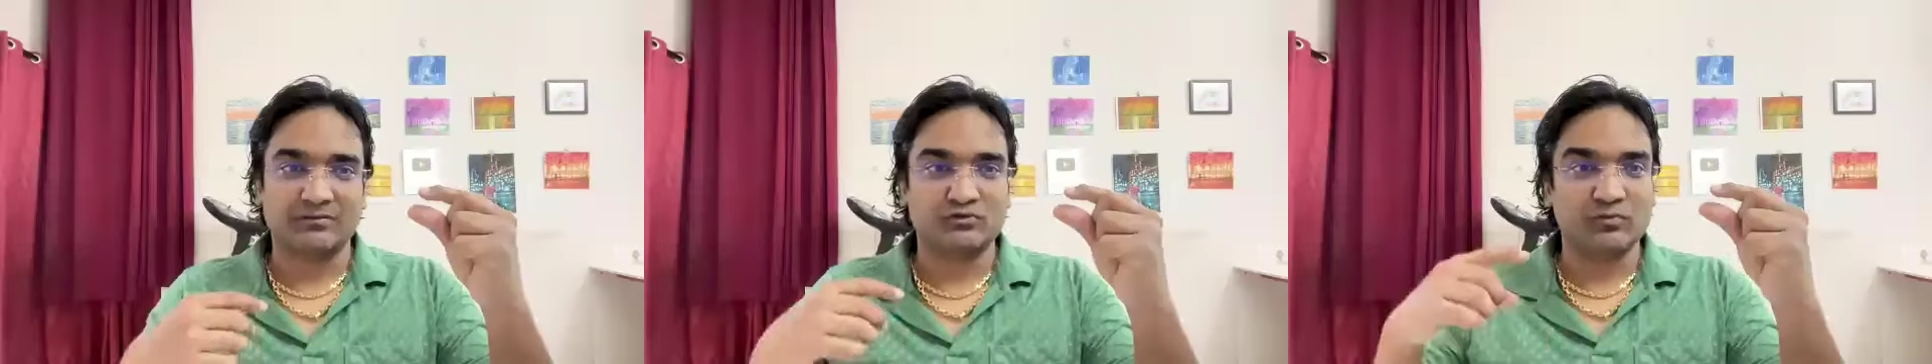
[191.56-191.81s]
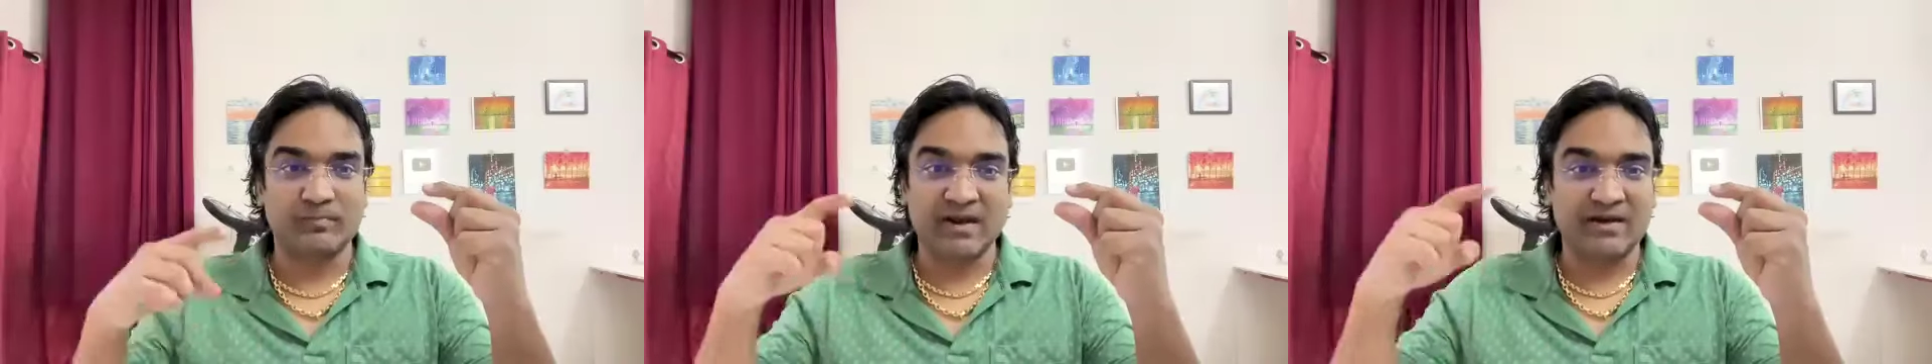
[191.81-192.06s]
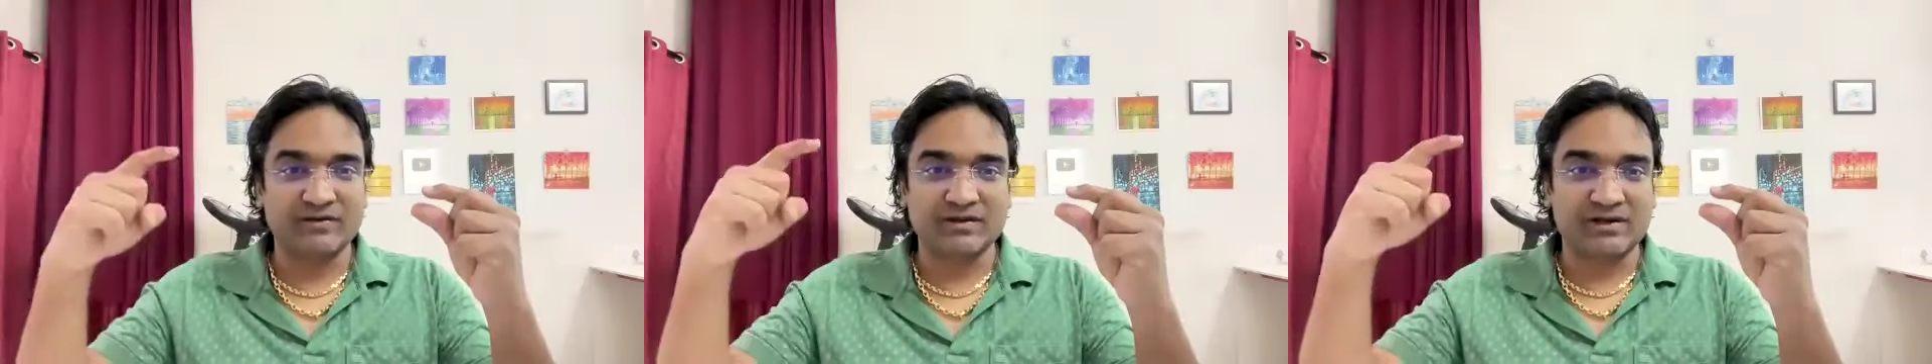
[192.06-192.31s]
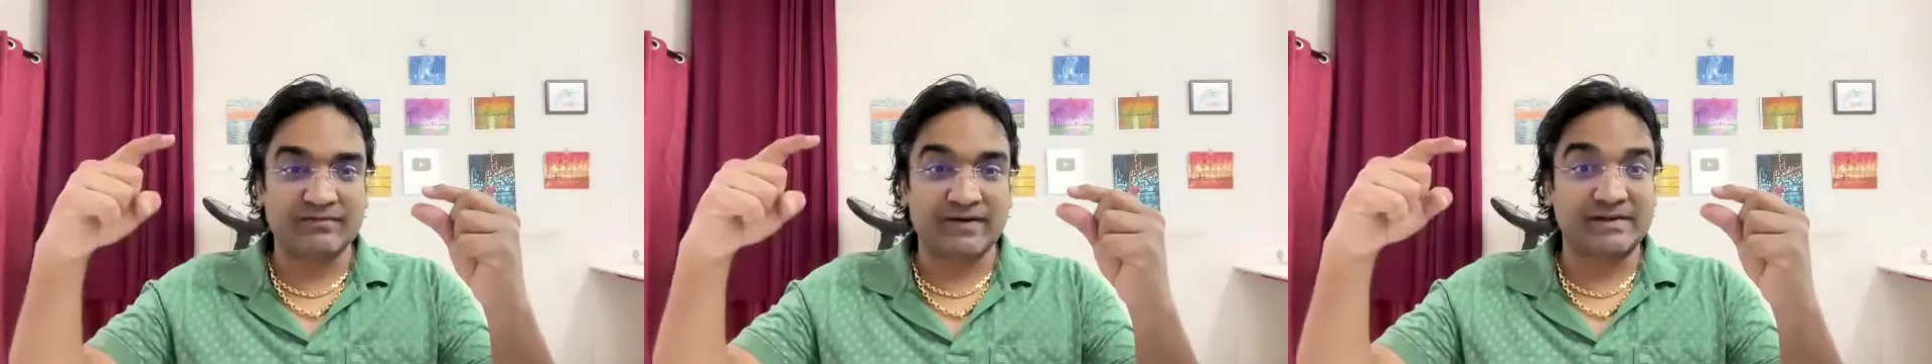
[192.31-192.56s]
So
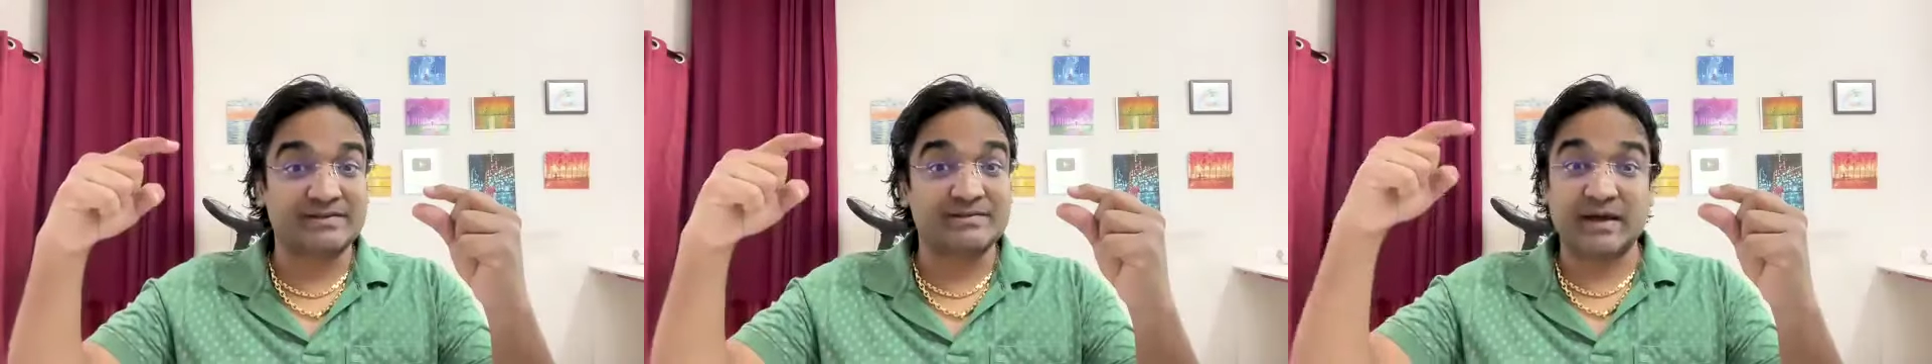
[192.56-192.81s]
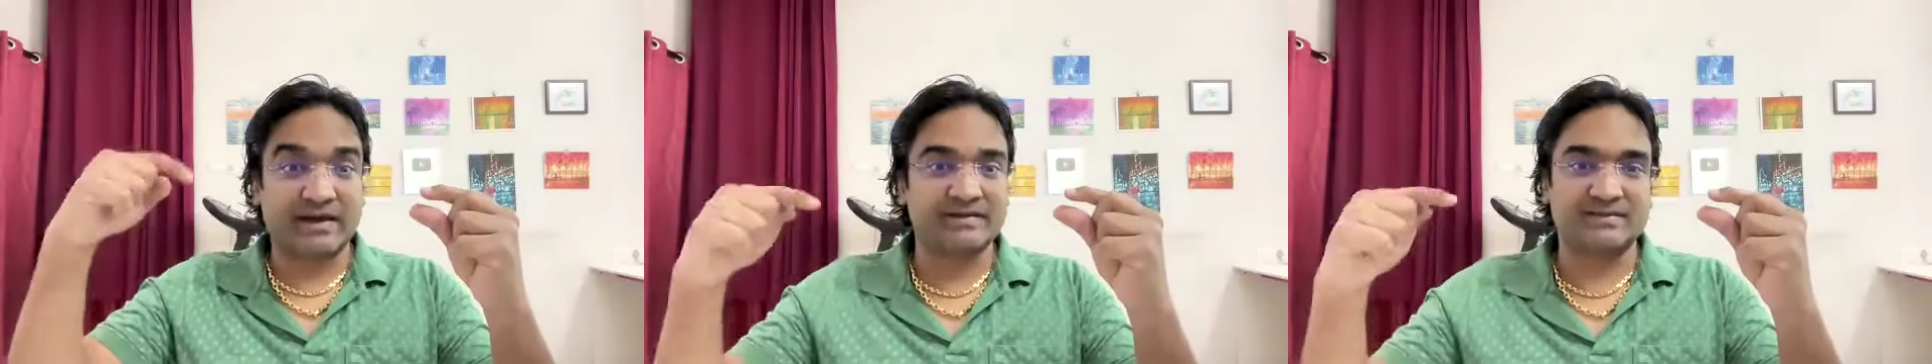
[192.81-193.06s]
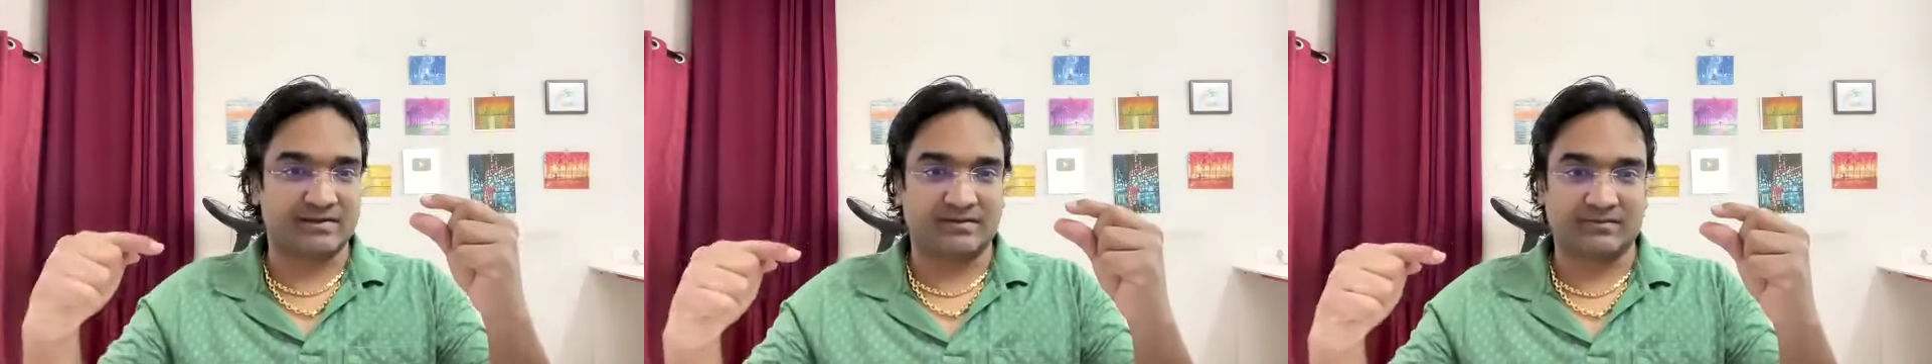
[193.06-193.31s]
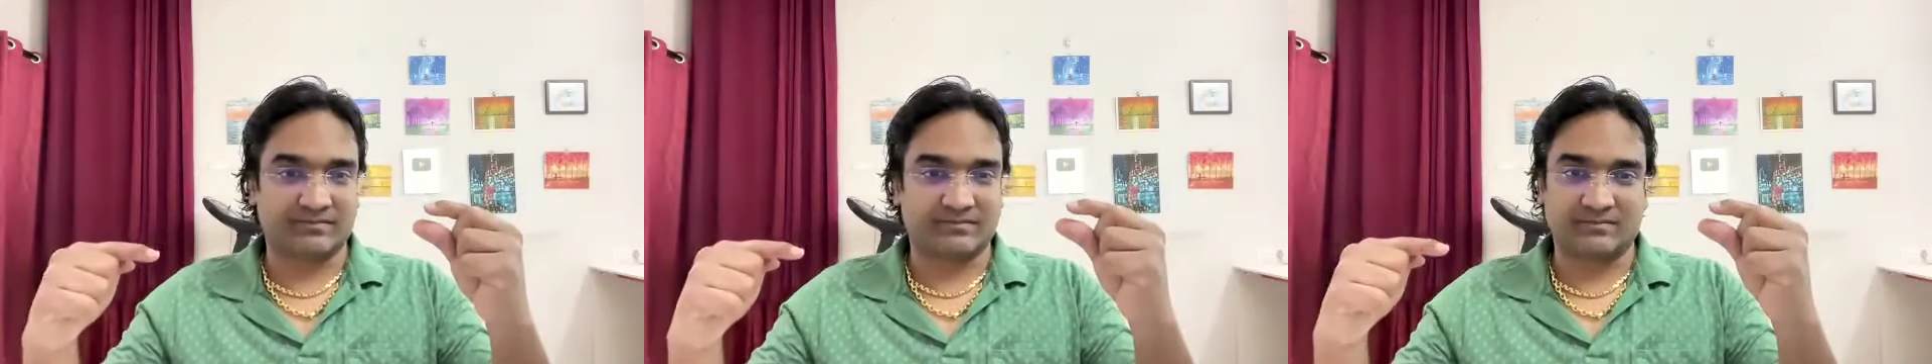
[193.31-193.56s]
beneficial effect is decreasing